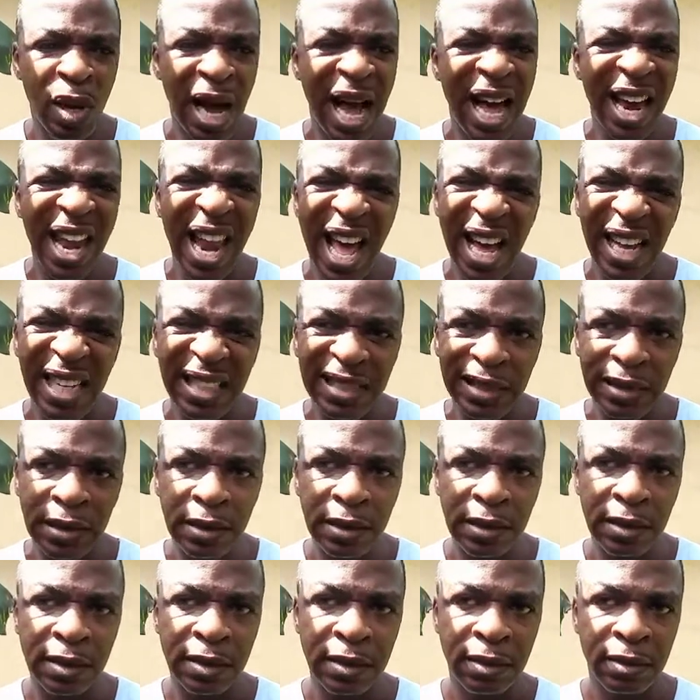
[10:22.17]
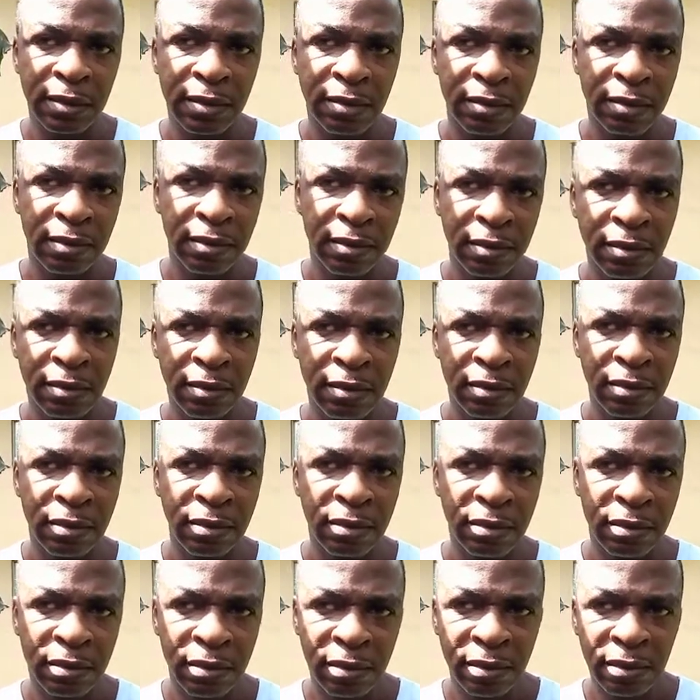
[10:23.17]
allies.
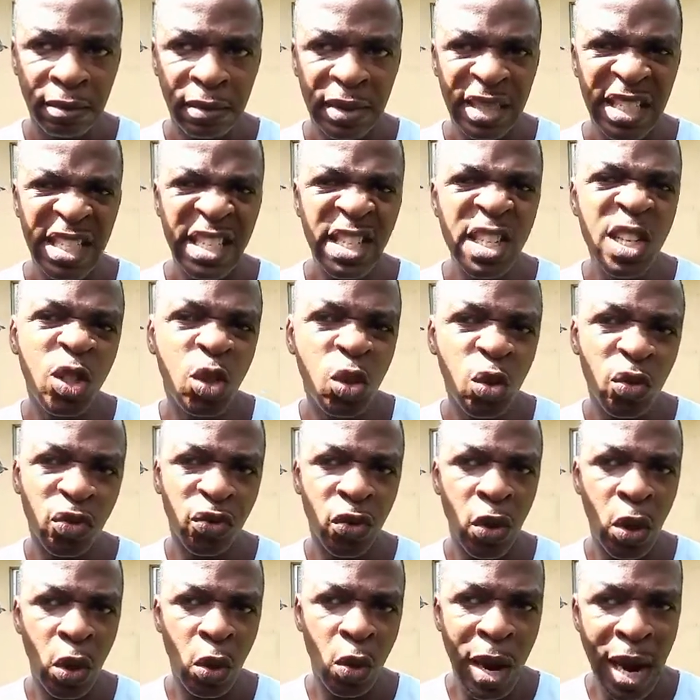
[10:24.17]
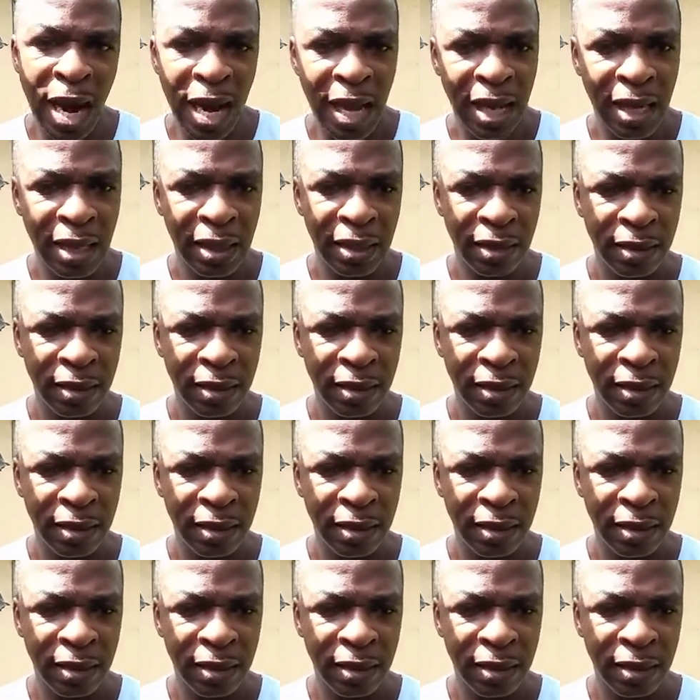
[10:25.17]
It needs you for a while.